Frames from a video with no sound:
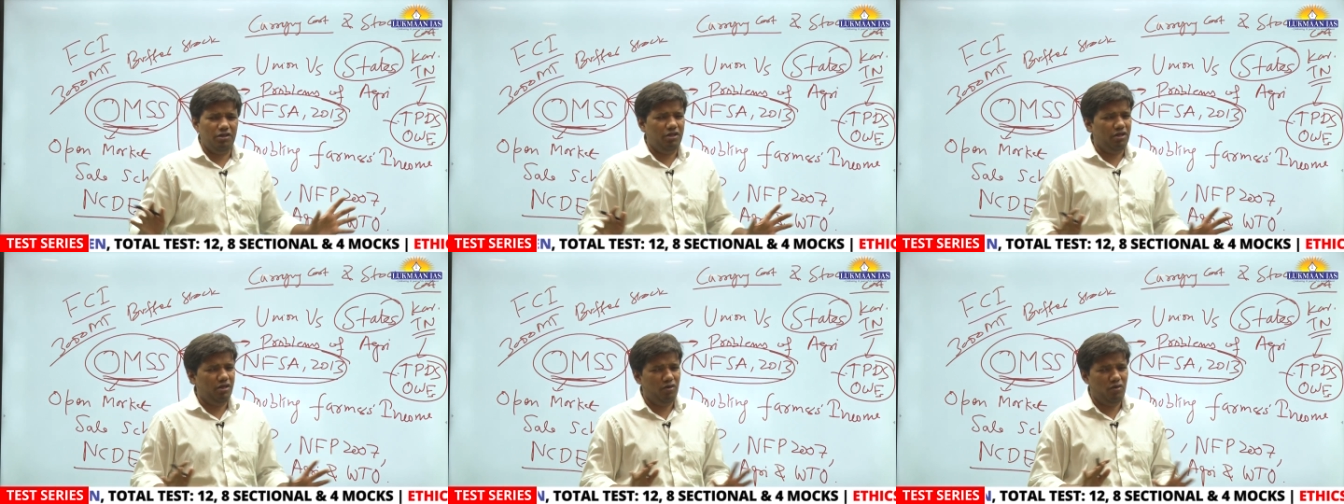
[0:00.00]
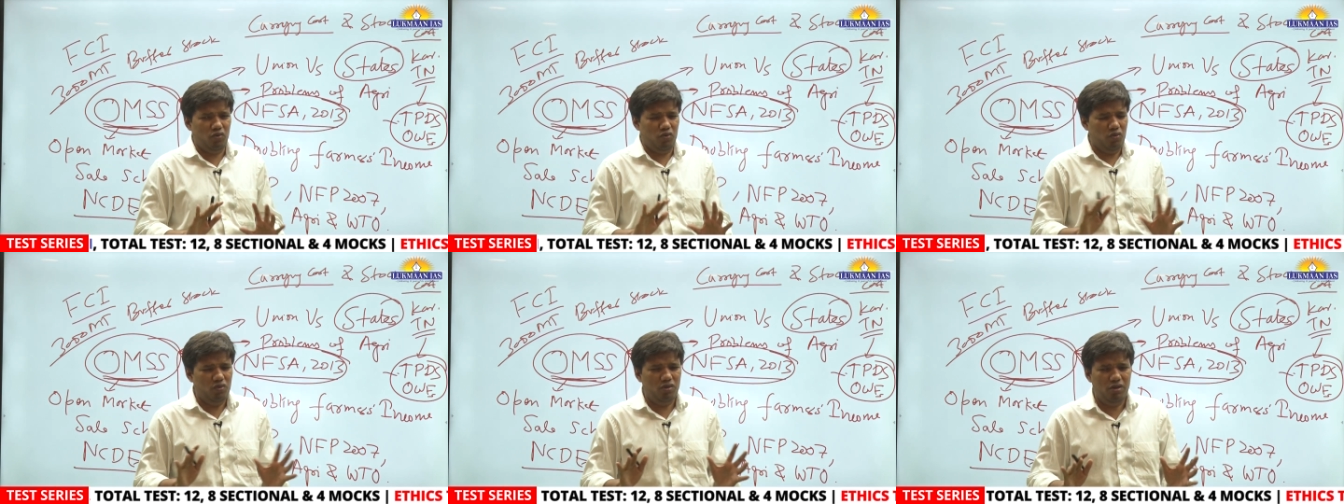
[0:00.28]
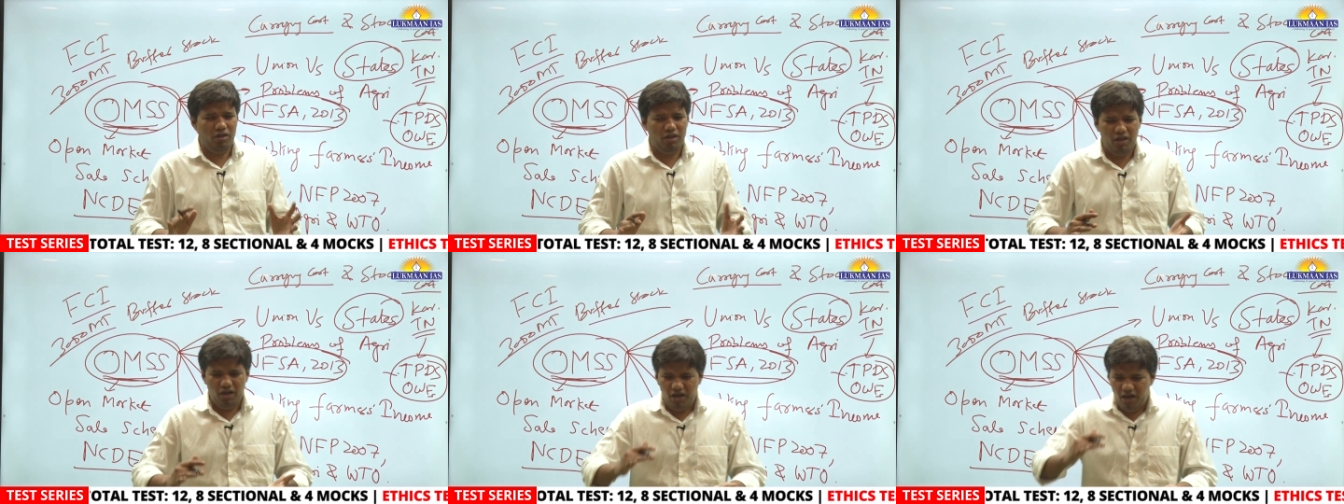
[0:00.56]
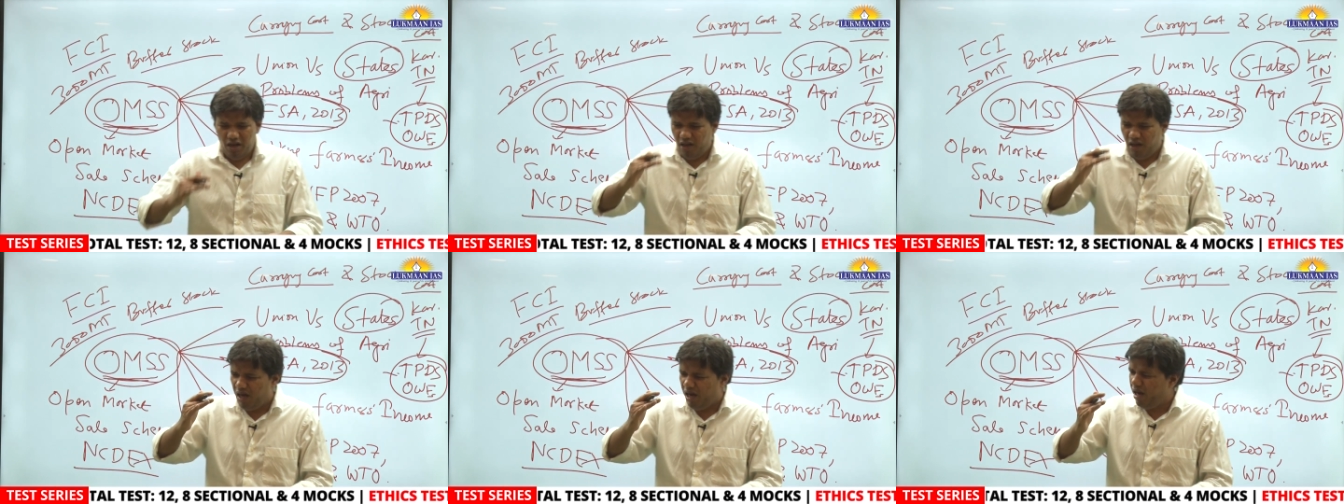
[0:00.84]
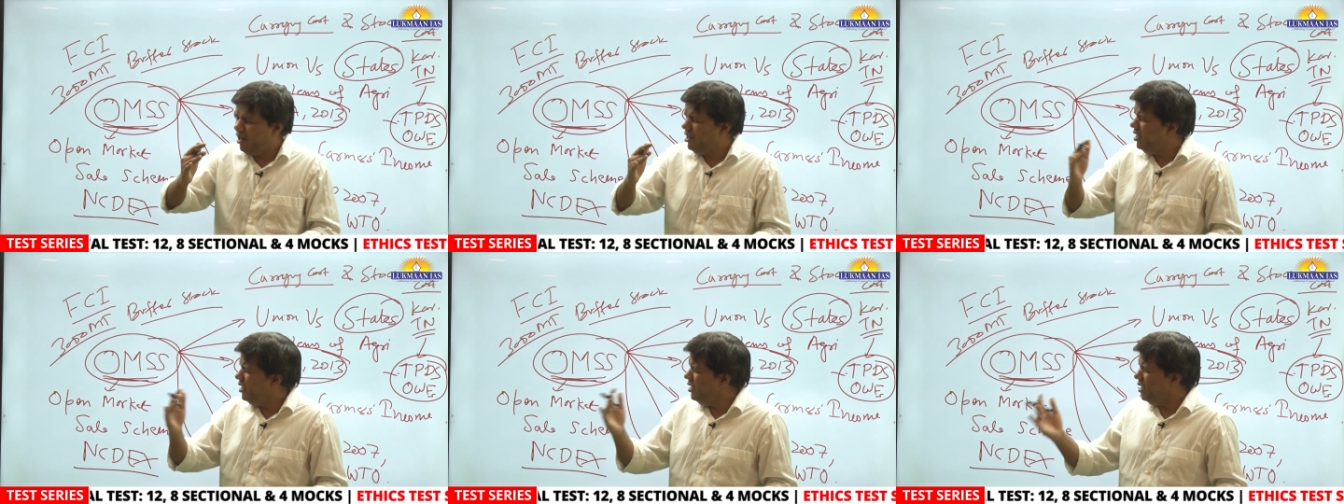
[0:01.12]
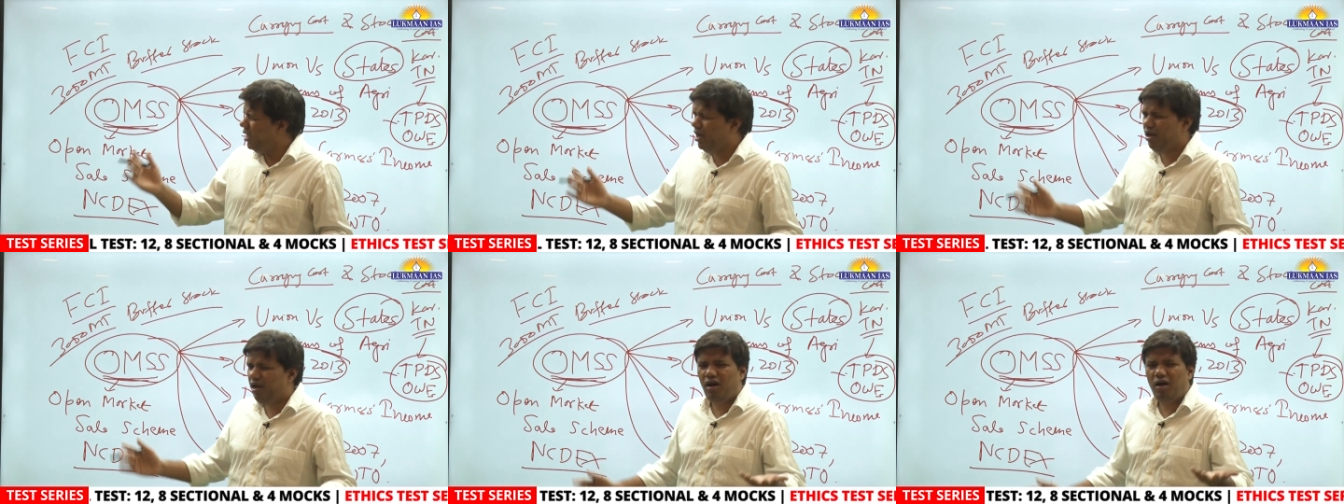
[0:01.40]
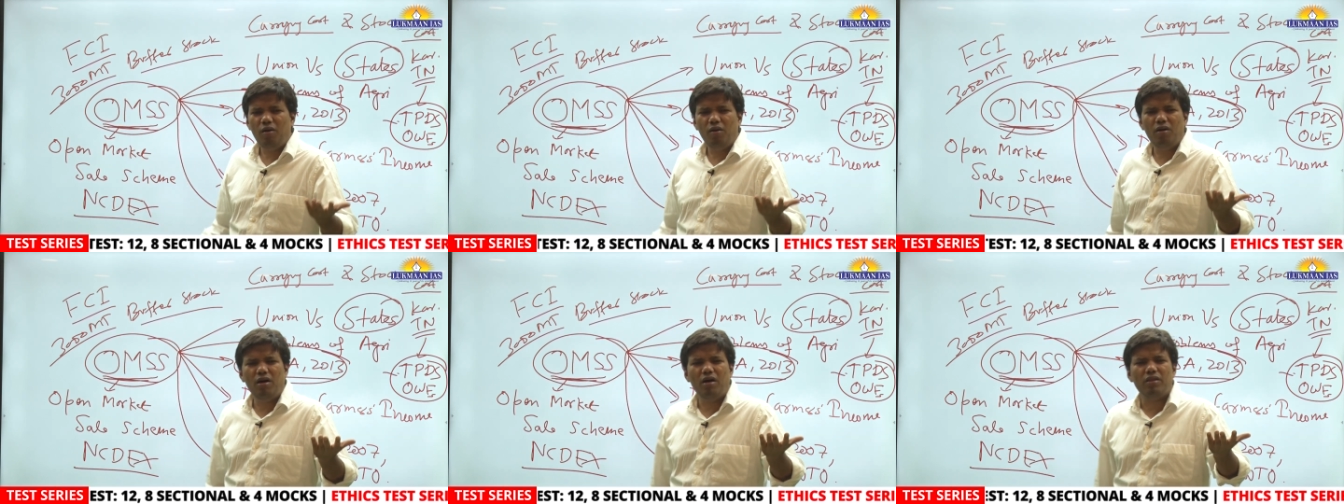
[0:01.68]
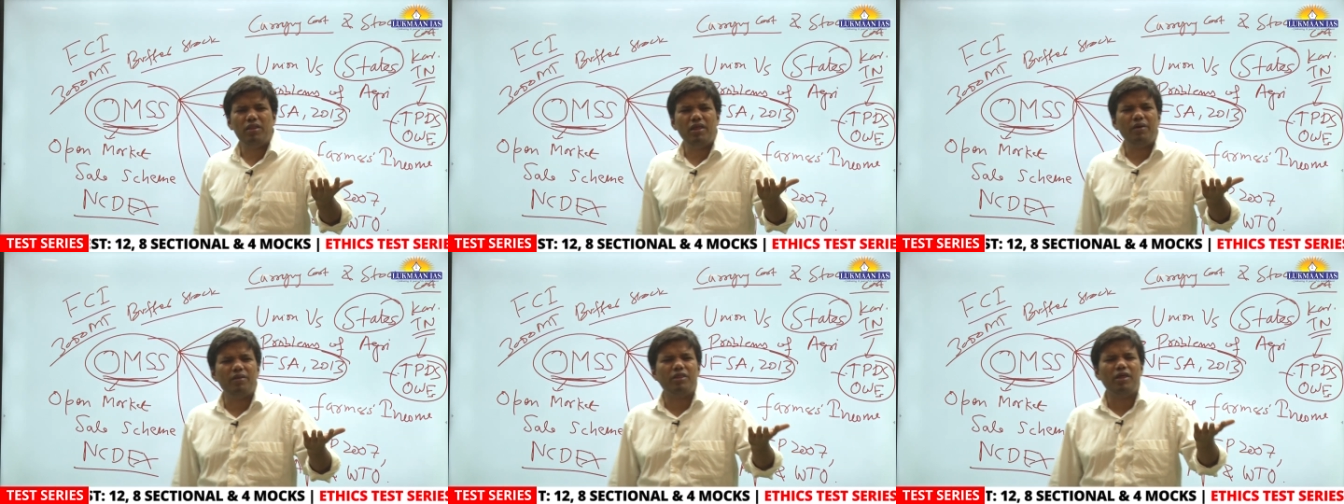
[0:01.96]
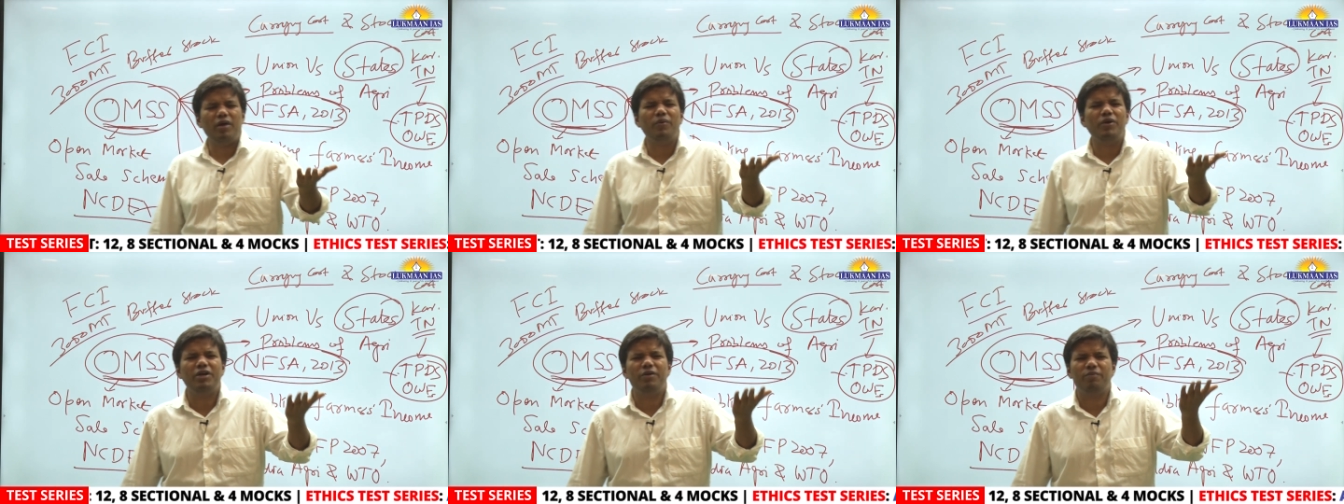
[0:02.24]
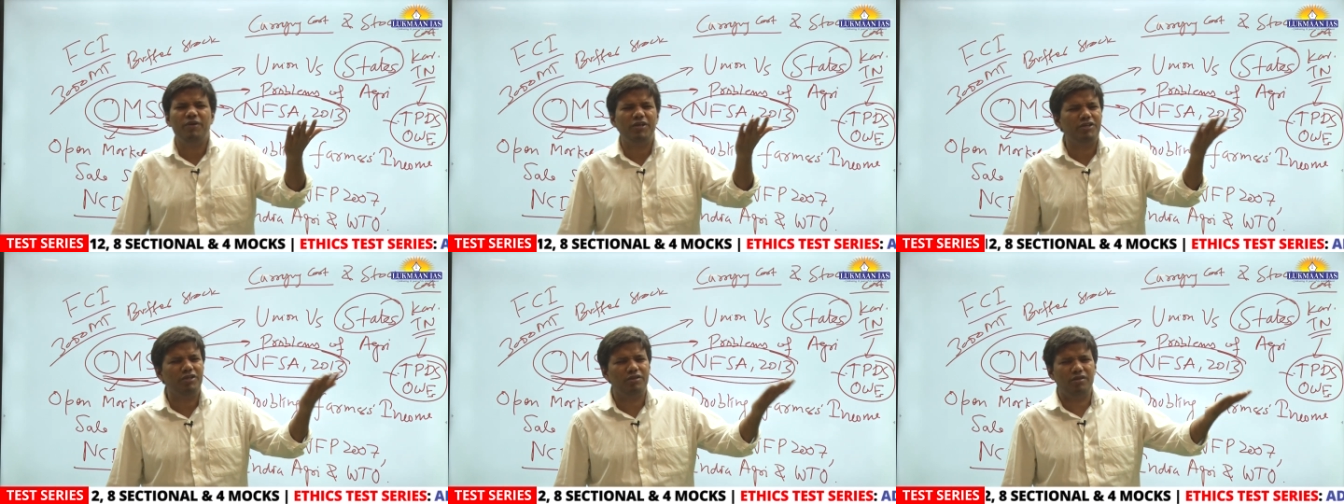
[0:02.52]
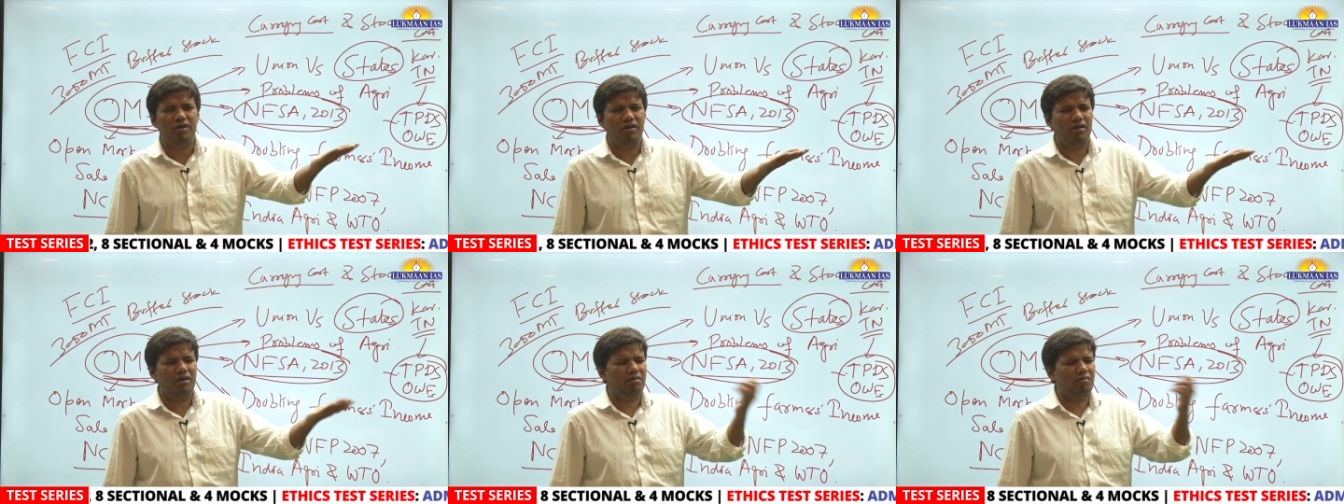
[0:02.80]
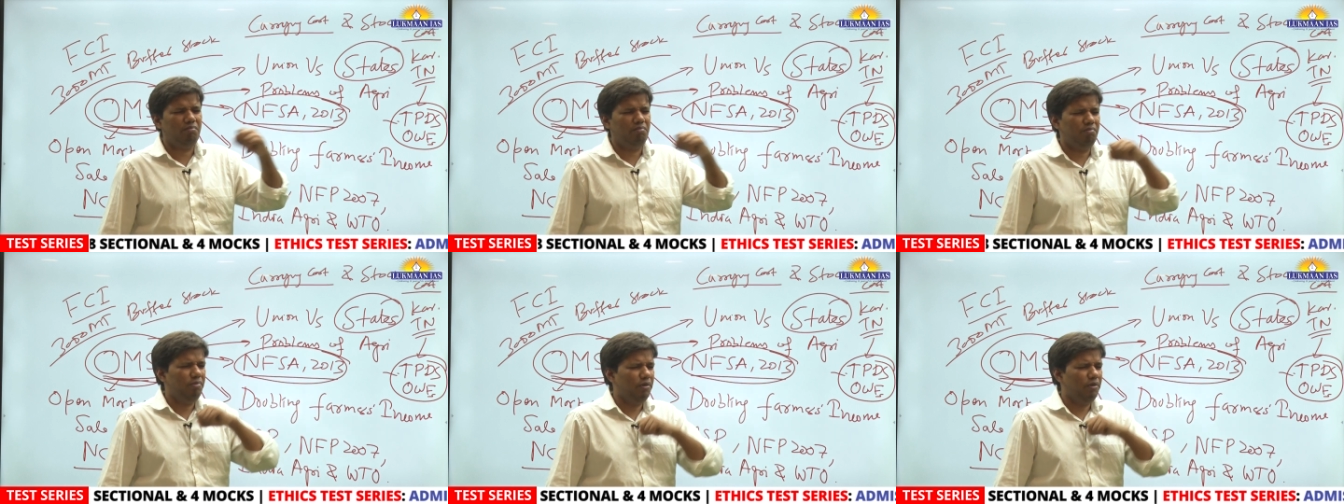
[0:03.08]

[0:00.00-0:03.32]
and there. No. Hardly uh, seven, pages the uh,